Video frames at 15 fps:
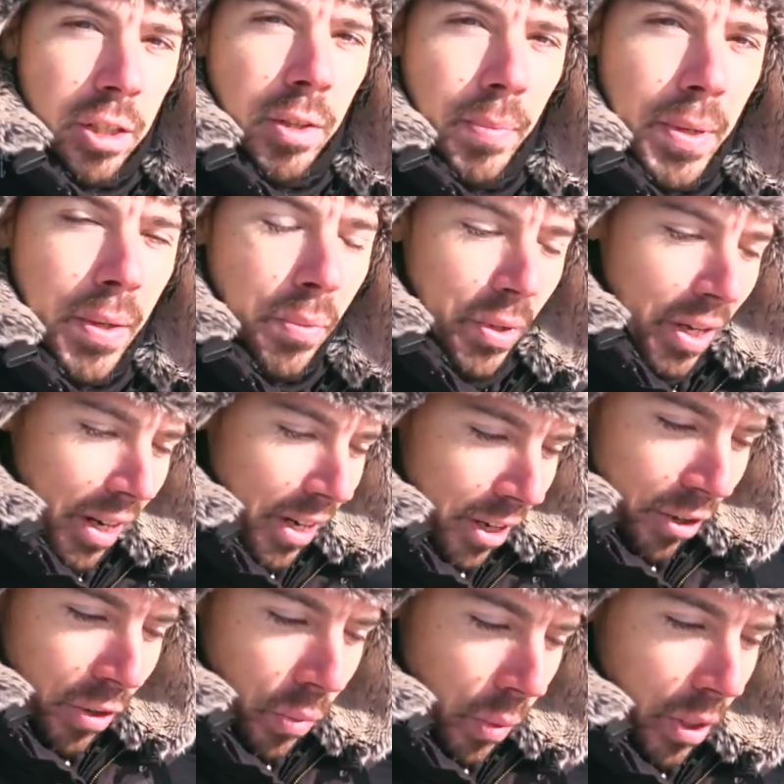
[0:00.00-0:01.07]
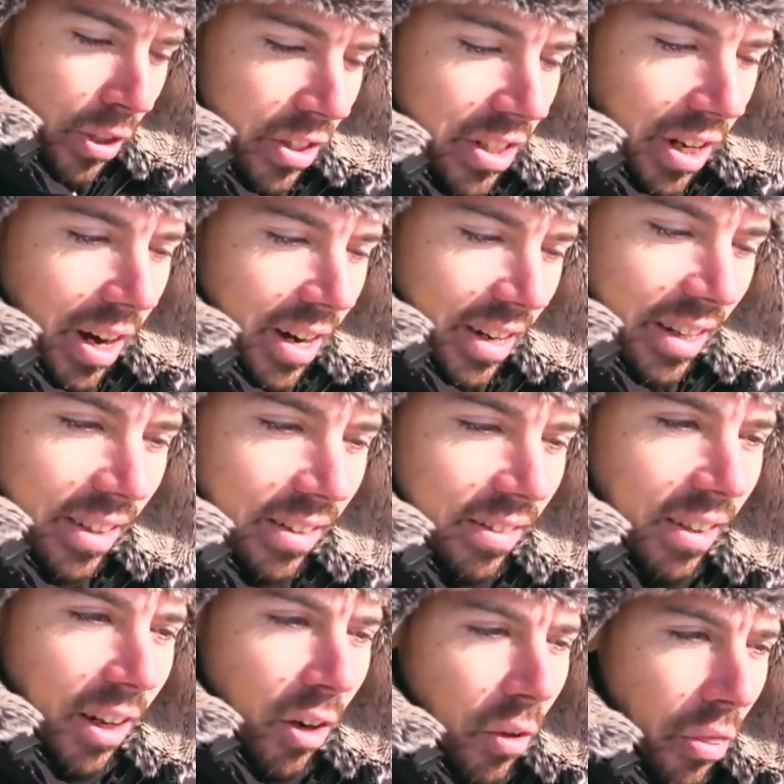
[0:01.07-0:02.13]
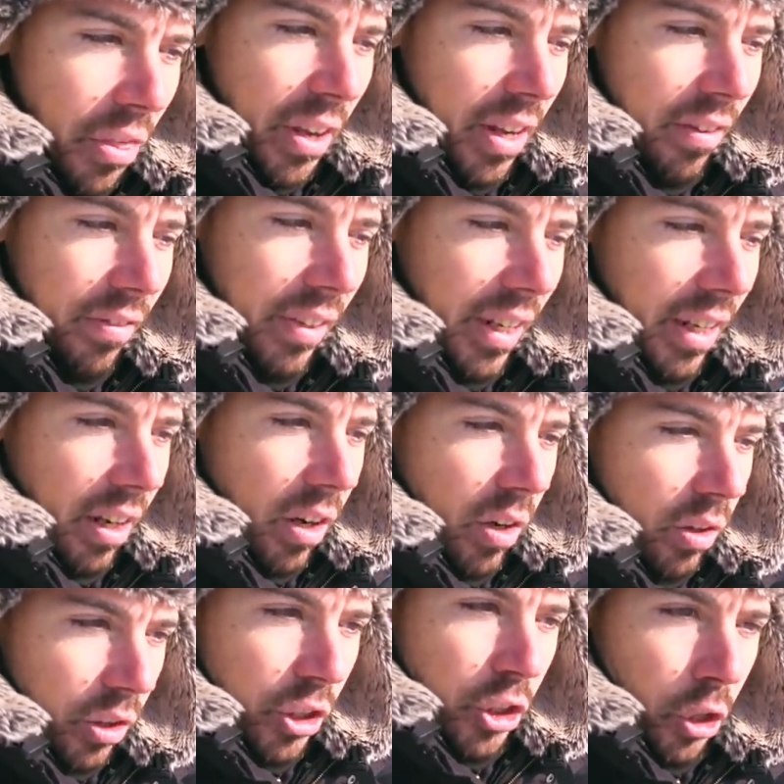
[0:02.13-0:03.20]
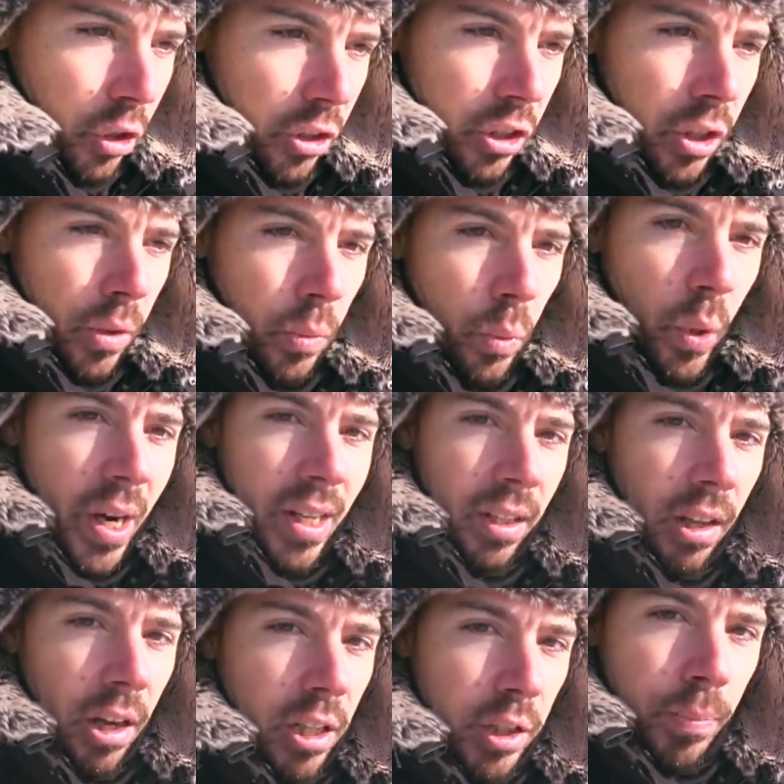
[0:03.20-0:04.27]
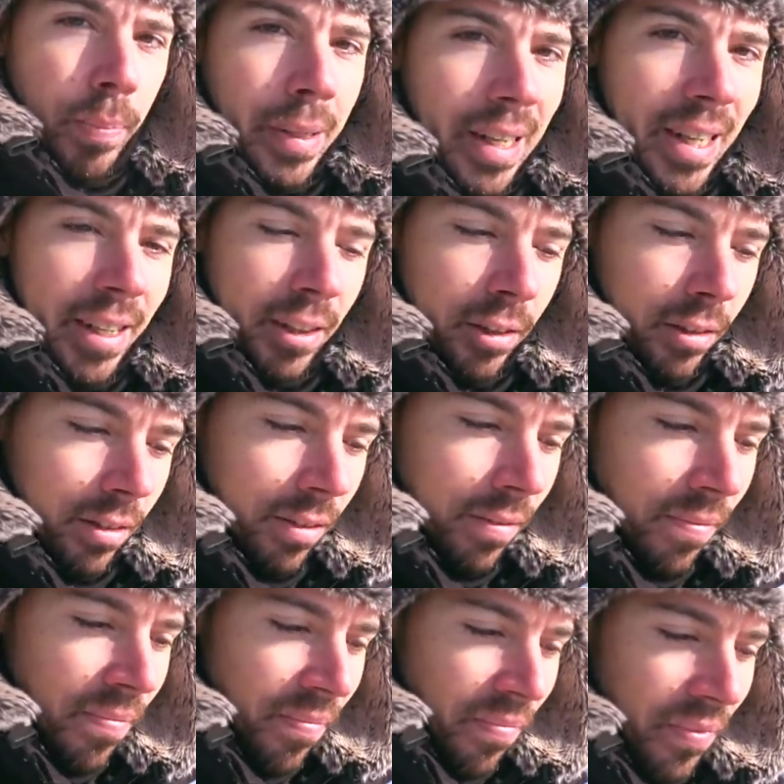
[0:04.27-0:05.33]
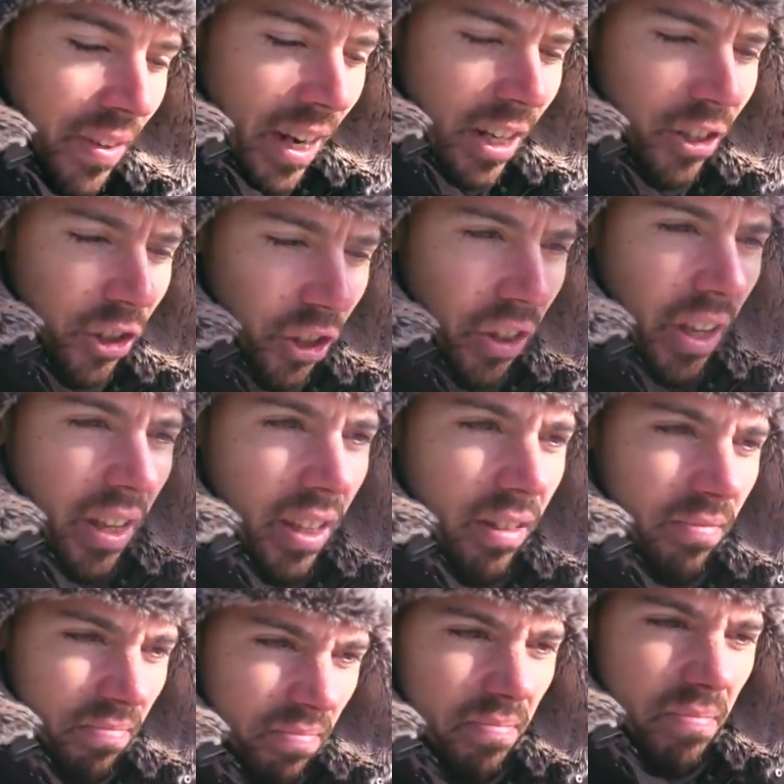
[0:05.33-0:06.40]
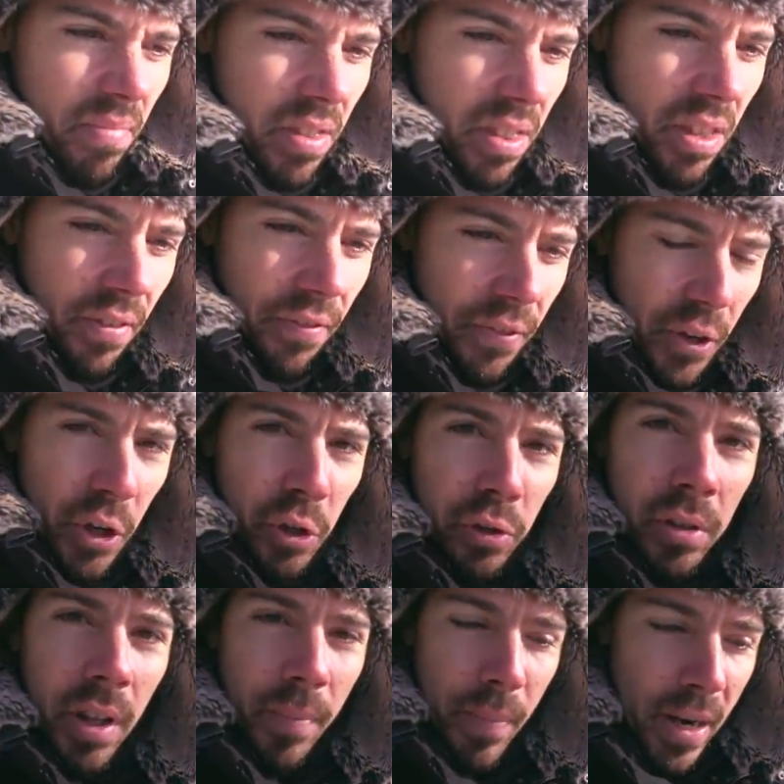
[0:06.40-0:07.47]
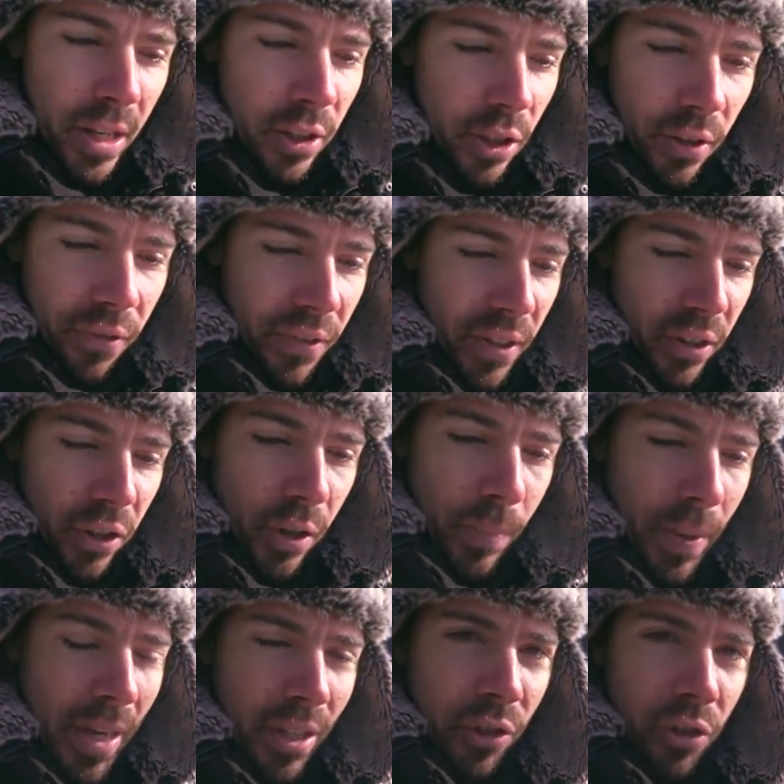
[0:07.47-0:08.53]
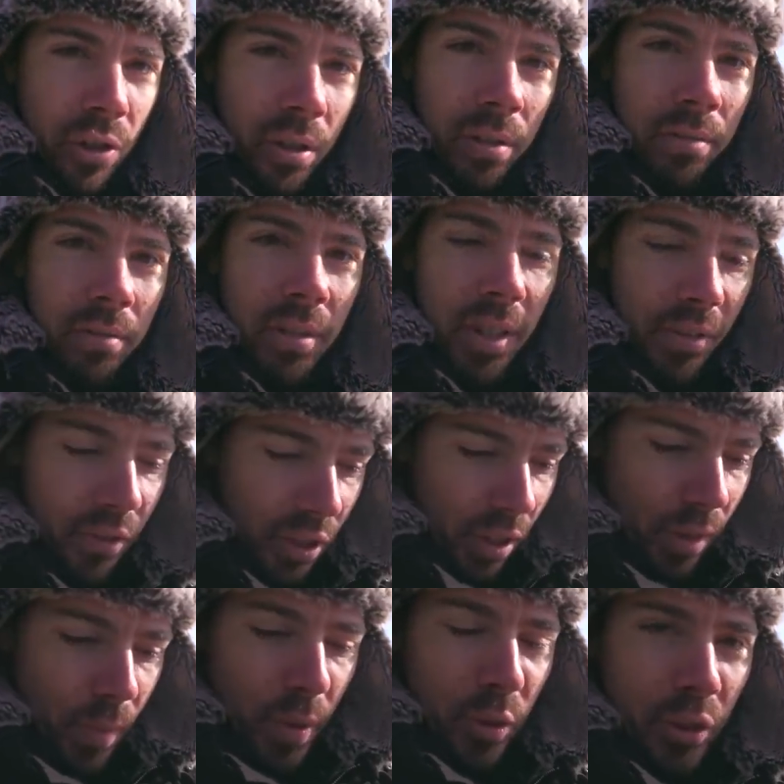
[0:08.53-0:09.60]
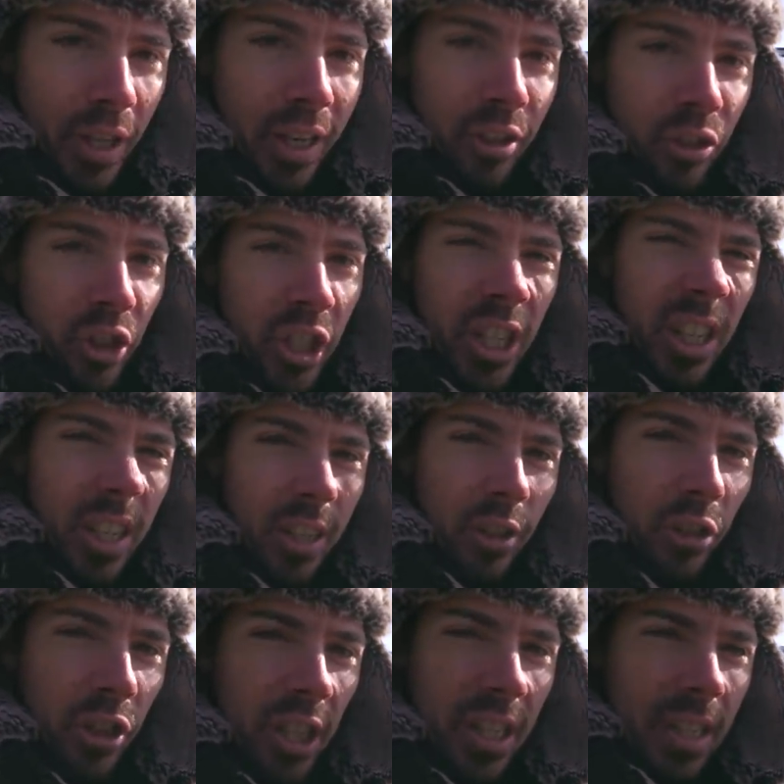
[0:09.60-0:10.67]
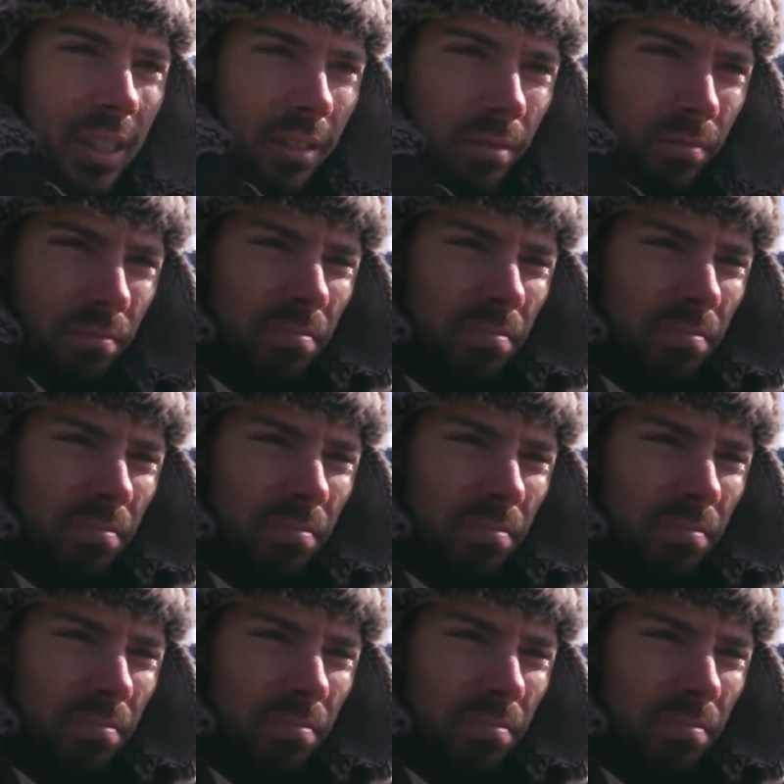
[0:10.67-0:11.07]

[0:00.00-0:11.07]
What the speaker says: To me, when I hear the word diet, I don't think of like, oh, short-term weight loss plan. I just think the food that makes you feel your best, gives you the most energy, clear skin,